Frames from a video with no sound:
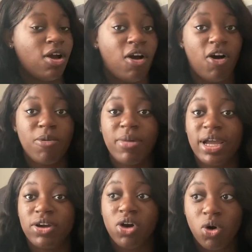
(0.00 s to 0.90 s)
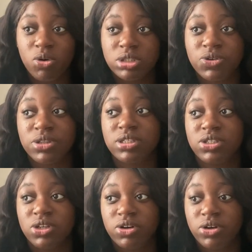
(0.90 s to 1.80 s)
all my goals for this
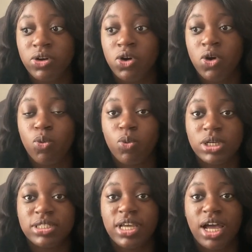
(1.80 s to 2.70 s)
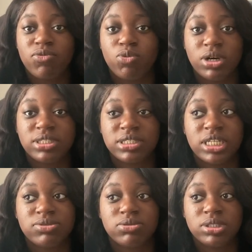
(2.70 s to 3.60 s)
year was to have a
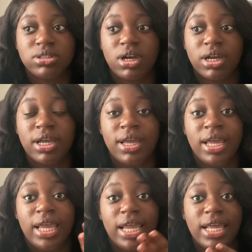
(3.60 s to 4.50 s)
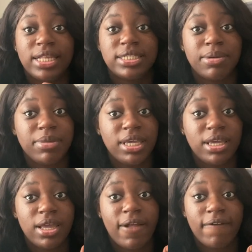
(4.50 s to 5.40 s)
successful restock, and to
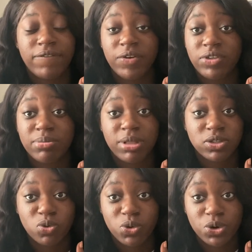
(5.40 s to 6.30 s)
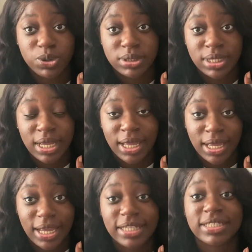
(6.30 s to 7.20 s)
me 50 plus orders
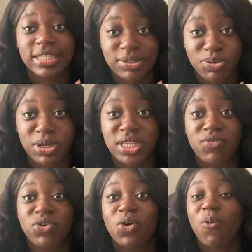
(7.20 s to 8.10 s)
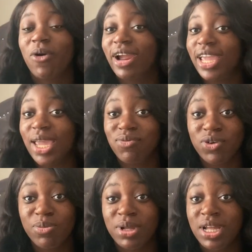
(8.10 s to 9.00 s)
is successful, because if you know where I came
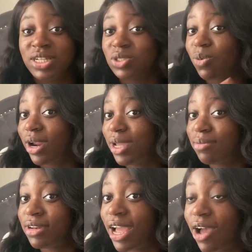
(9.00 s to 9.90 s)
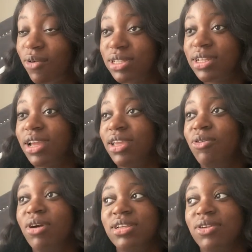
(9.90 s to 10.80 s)
from to where I am now, it's like you
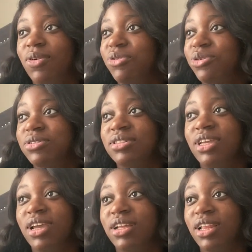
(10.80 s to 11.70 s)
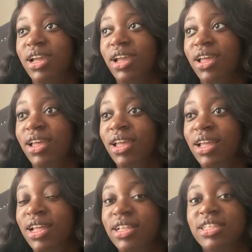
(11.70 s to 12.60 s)
guys don't understand like
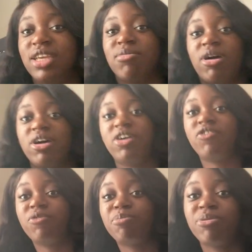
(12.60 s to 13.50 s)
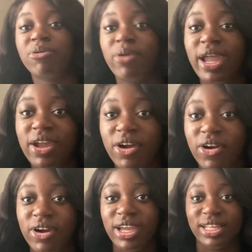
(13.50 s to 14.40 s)
the amount of
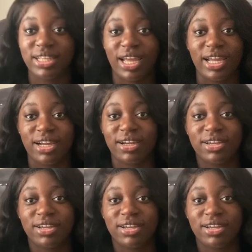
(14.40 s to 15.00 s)
prayer and like